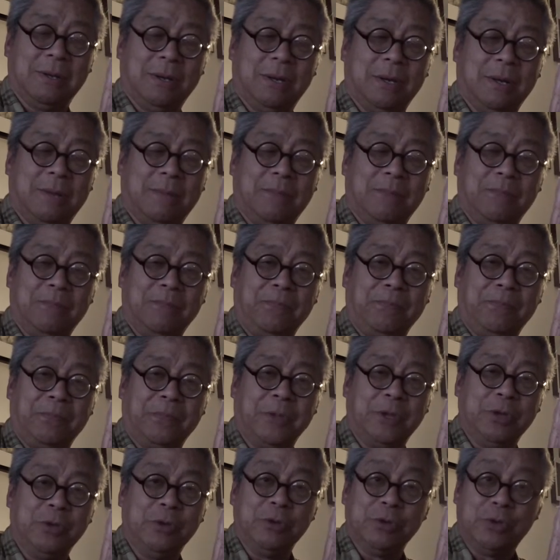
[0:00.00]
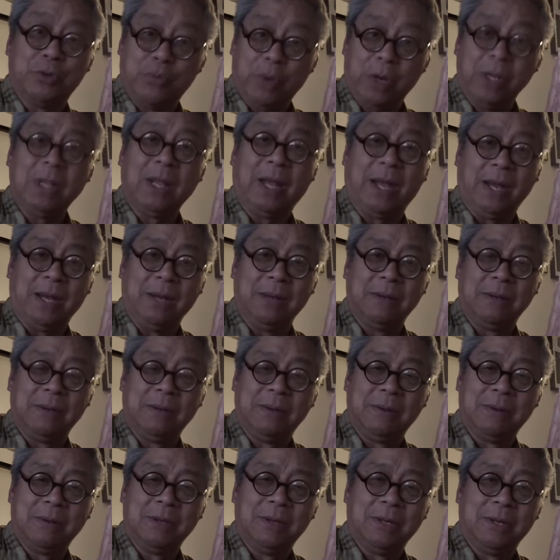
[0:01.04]
um, use red light
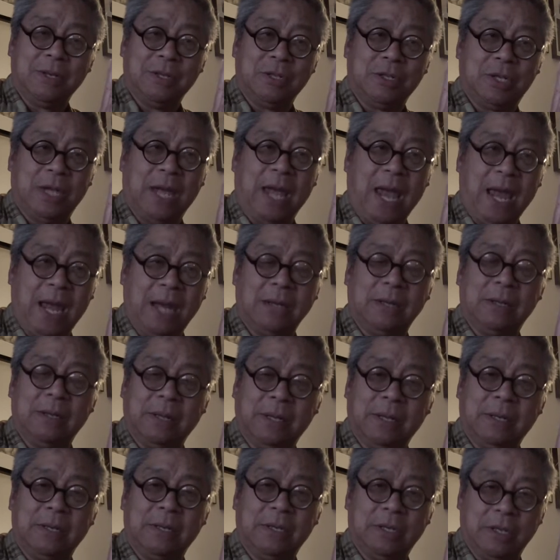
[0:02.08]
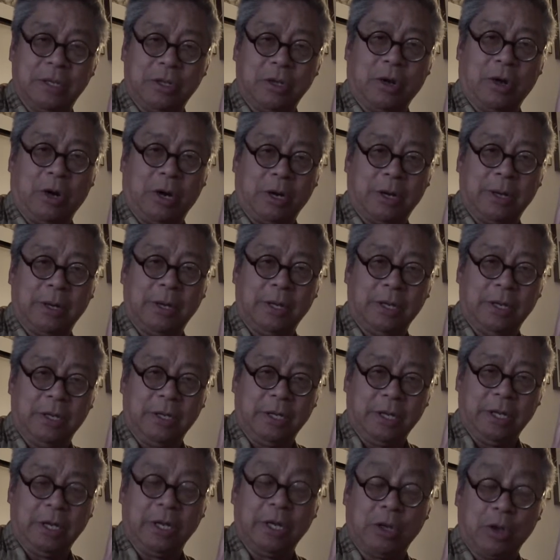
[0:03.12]
to handle it in the dark, in
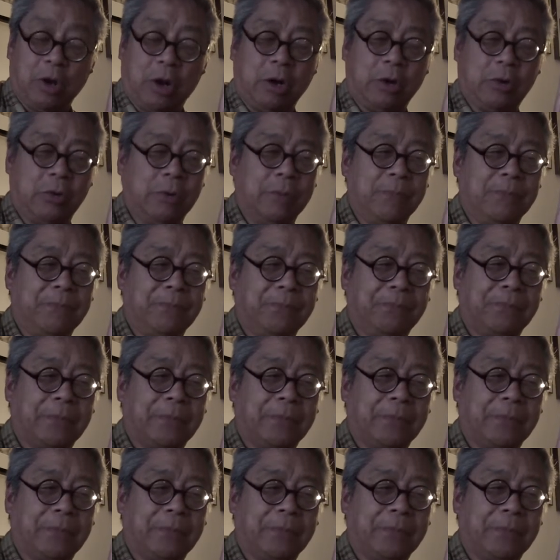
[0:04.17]
a, in a dark room.